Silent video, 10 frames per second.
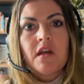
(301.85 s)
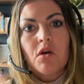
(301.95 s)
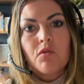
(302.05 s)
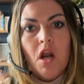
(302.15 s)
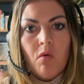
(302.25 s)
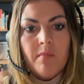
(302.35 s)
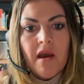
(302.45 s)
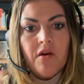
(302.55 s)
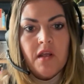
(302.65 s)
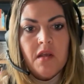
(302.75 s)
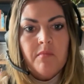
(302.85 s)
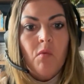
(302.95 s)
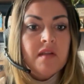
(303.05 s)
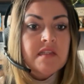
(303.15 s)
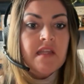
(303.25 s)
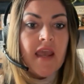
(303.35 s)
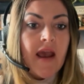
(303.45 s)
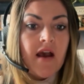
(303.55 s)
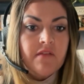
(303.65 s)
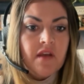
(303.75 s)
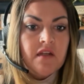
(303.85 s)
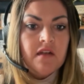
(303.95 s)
don't know about it, but once they have it,